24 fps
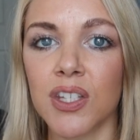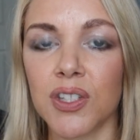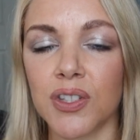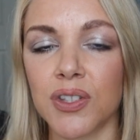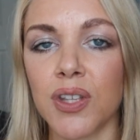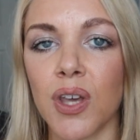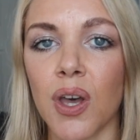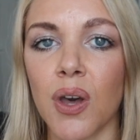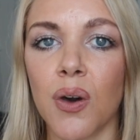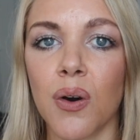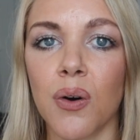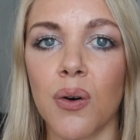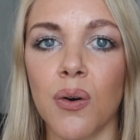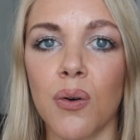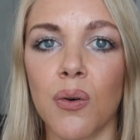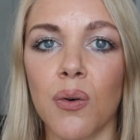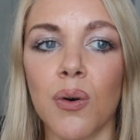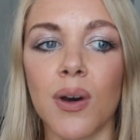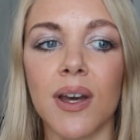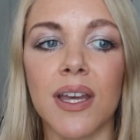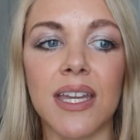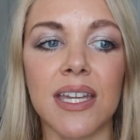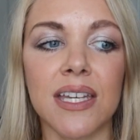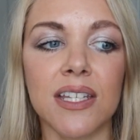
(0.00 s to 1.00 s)

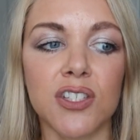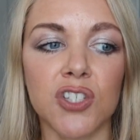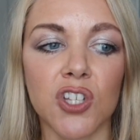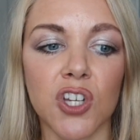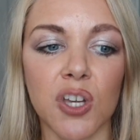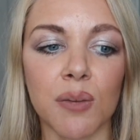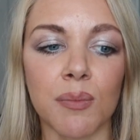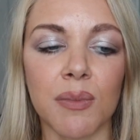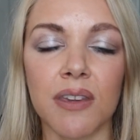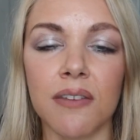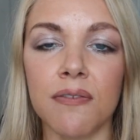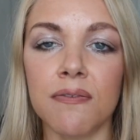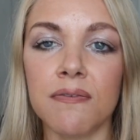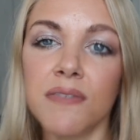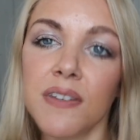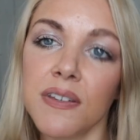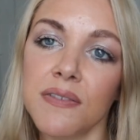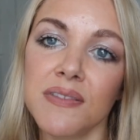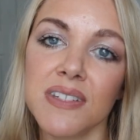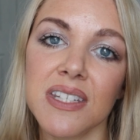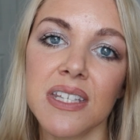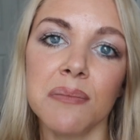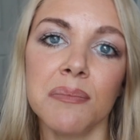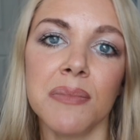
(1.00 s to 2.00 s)
So it took me
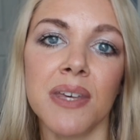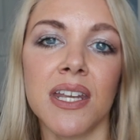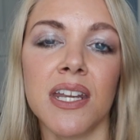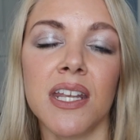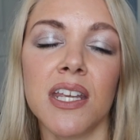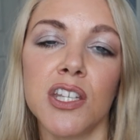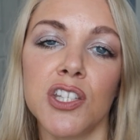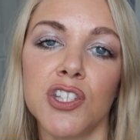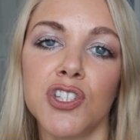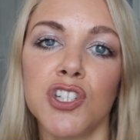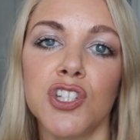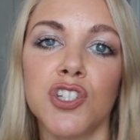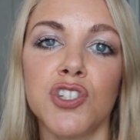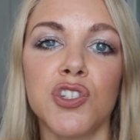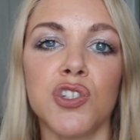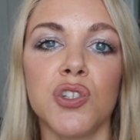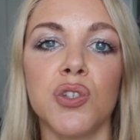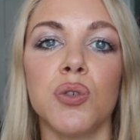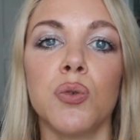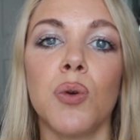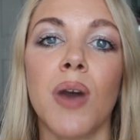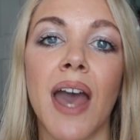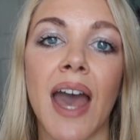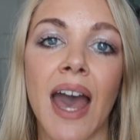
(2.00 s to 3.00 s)
50 minutes to
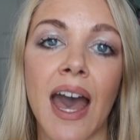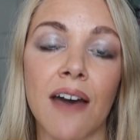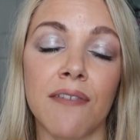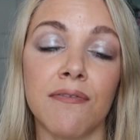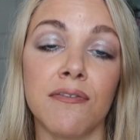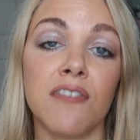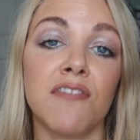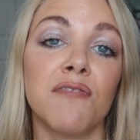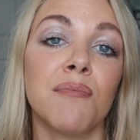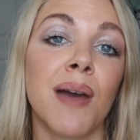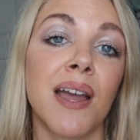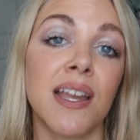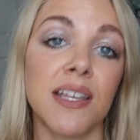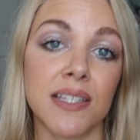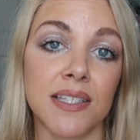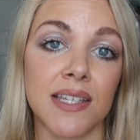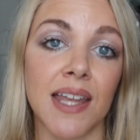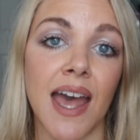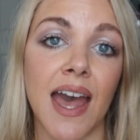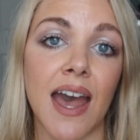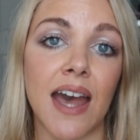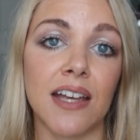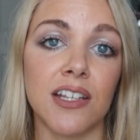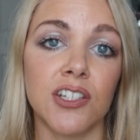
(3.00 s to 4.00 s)
do half of my
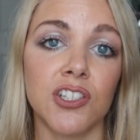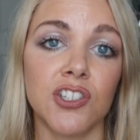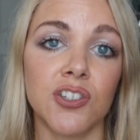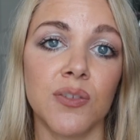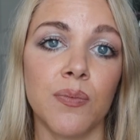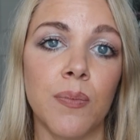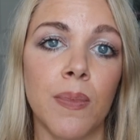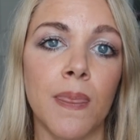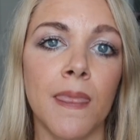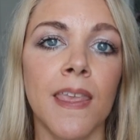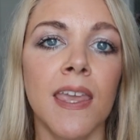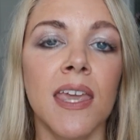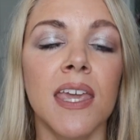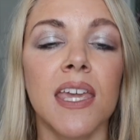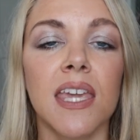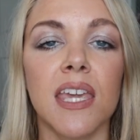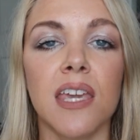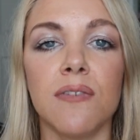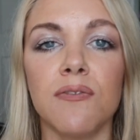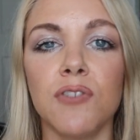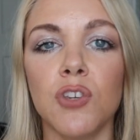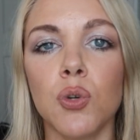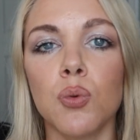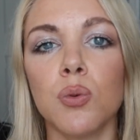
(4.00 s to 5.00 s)
stash.
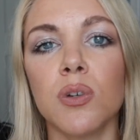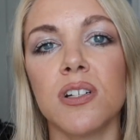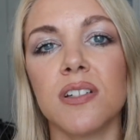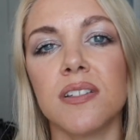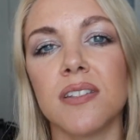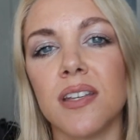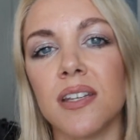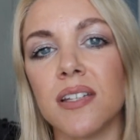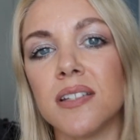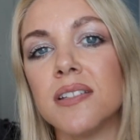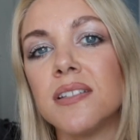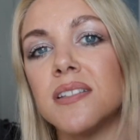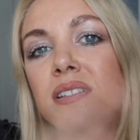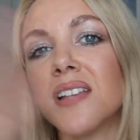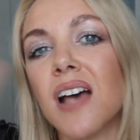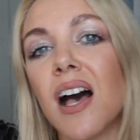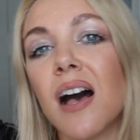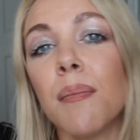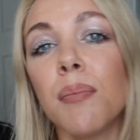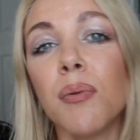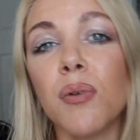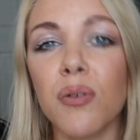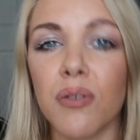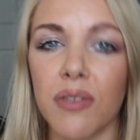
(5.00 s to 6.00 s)
If you were to
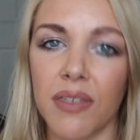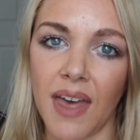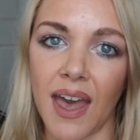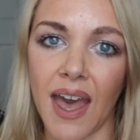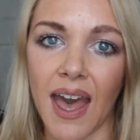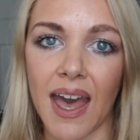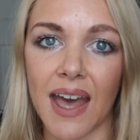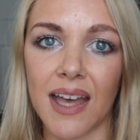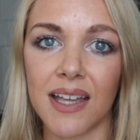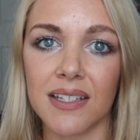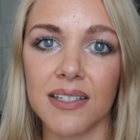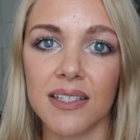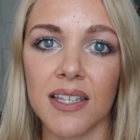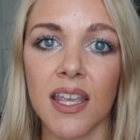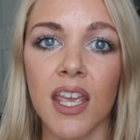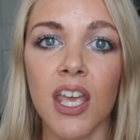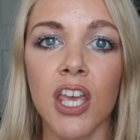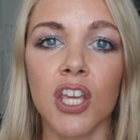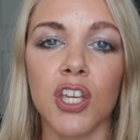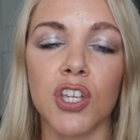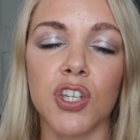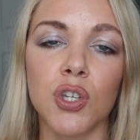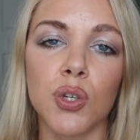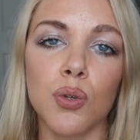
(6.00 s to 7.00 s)
double that,
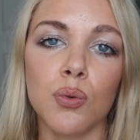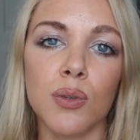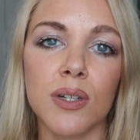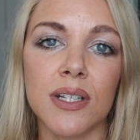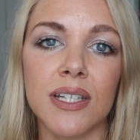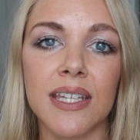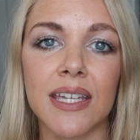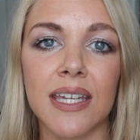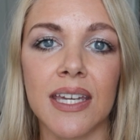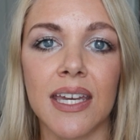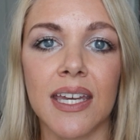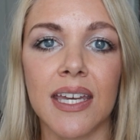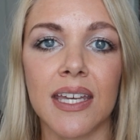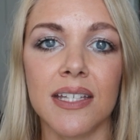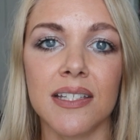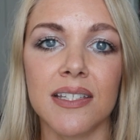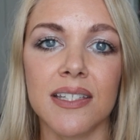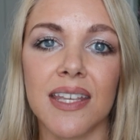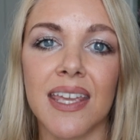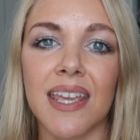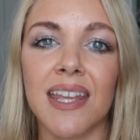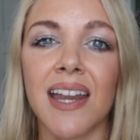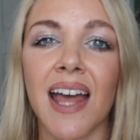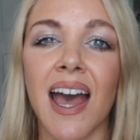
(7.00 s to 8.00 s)
you would
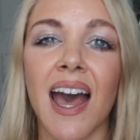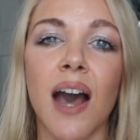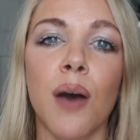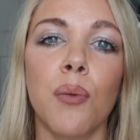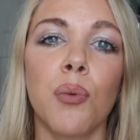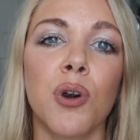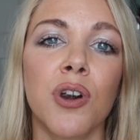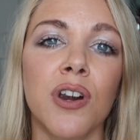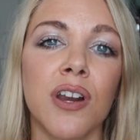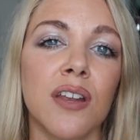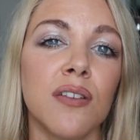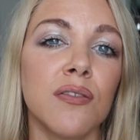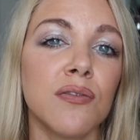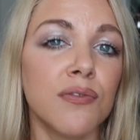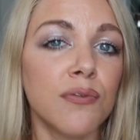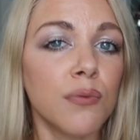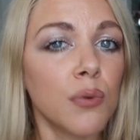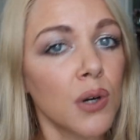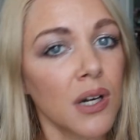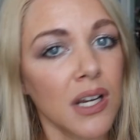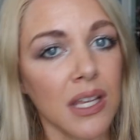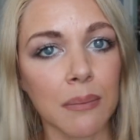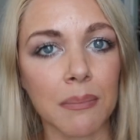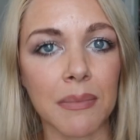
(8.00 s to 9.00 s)
get an hour and
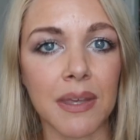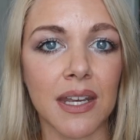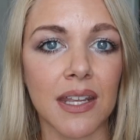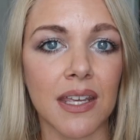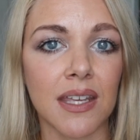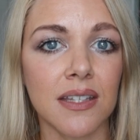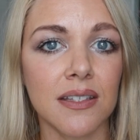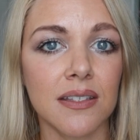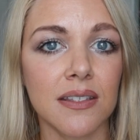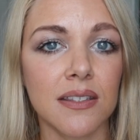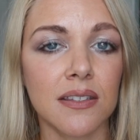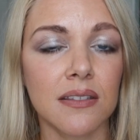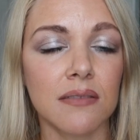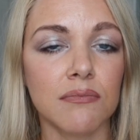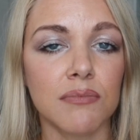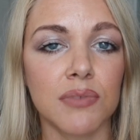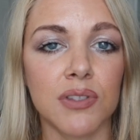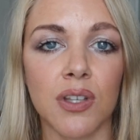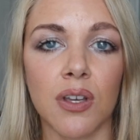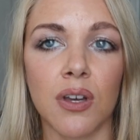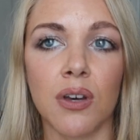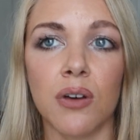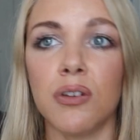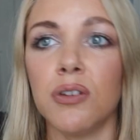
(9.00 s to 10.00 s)
40 minutes.
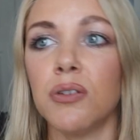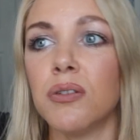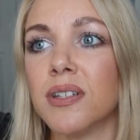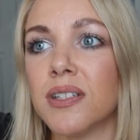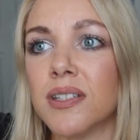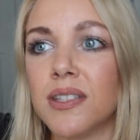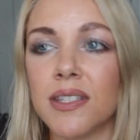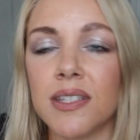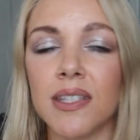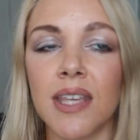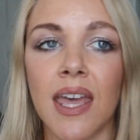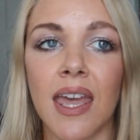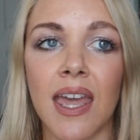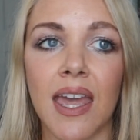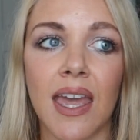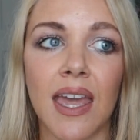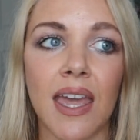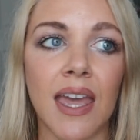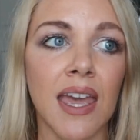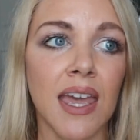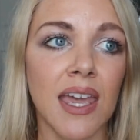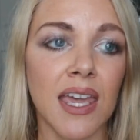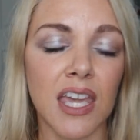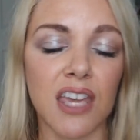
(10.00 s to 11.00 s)
So you could
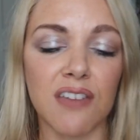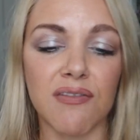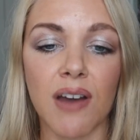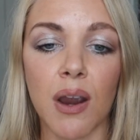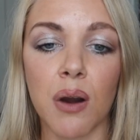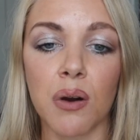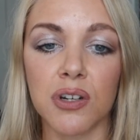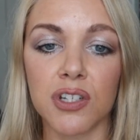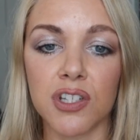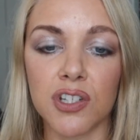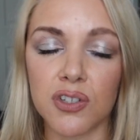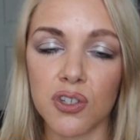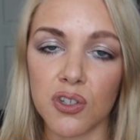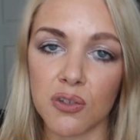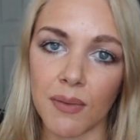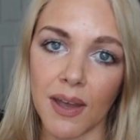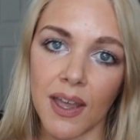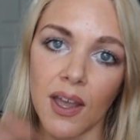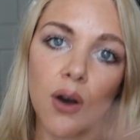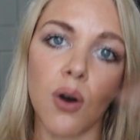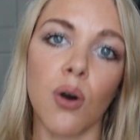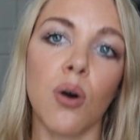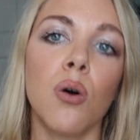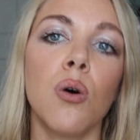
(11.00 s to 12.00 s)
say if I were to do
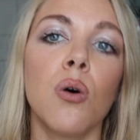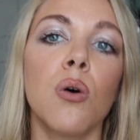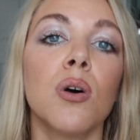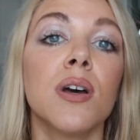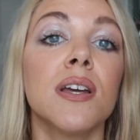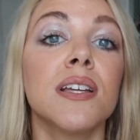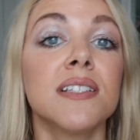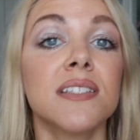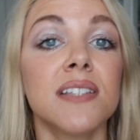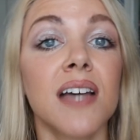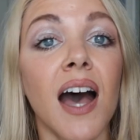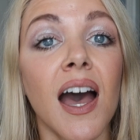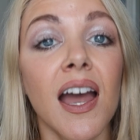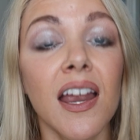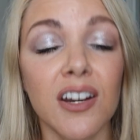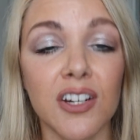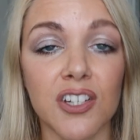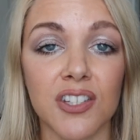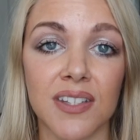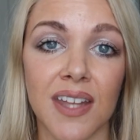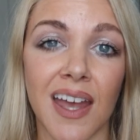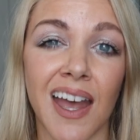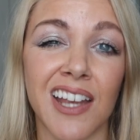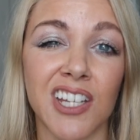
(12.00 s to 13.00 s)
my whole
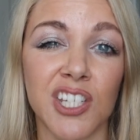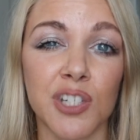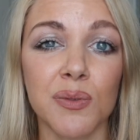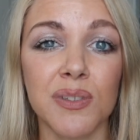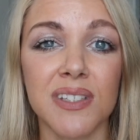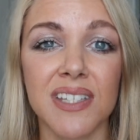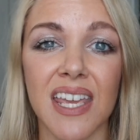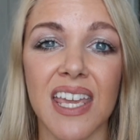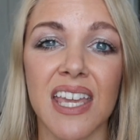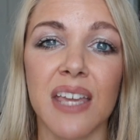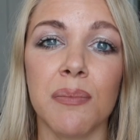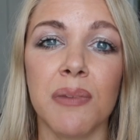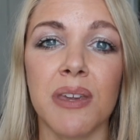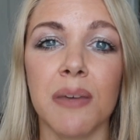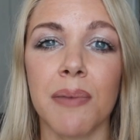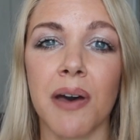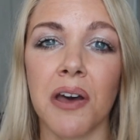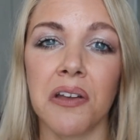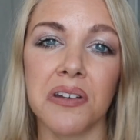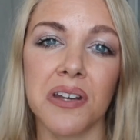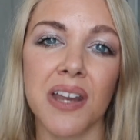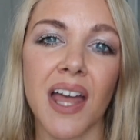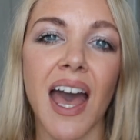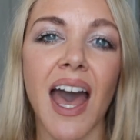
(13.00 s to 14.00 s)
entire stash, it would take me
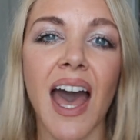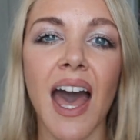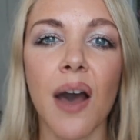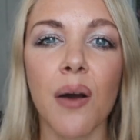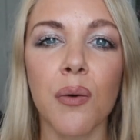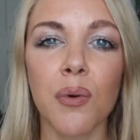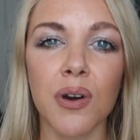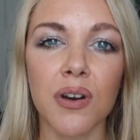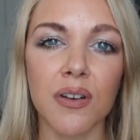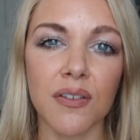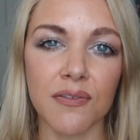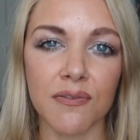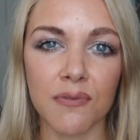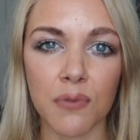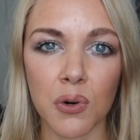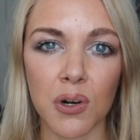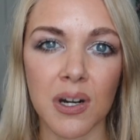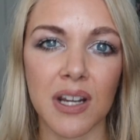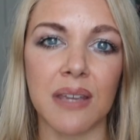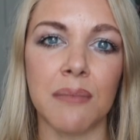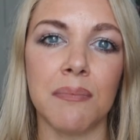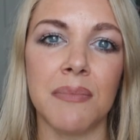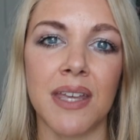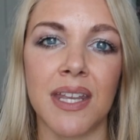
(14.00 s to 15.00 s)
about an hour and
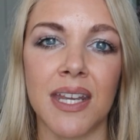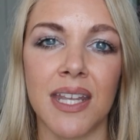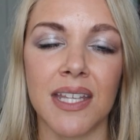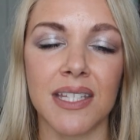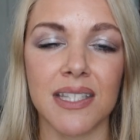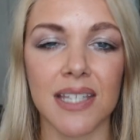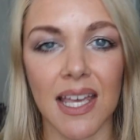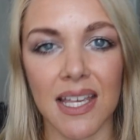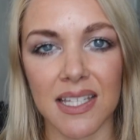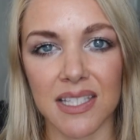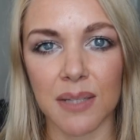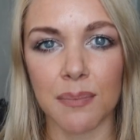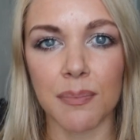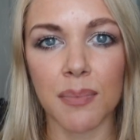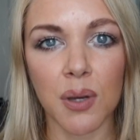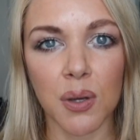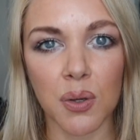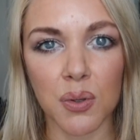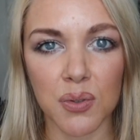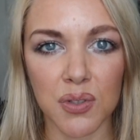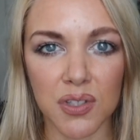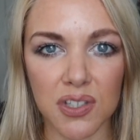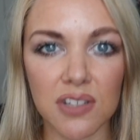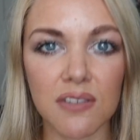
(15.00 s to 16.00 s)
40 minutes as
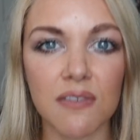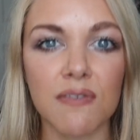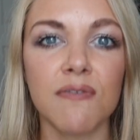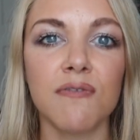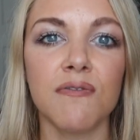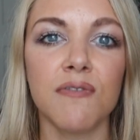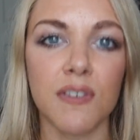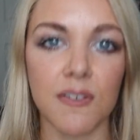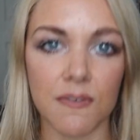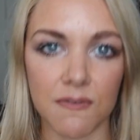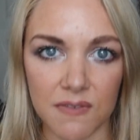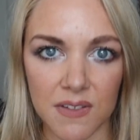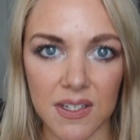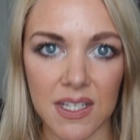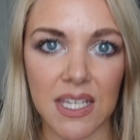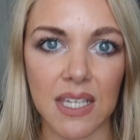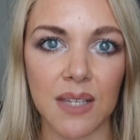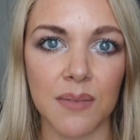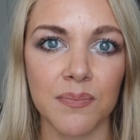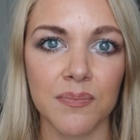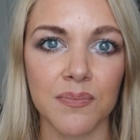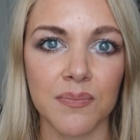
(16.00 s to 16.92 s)
opposed to 50.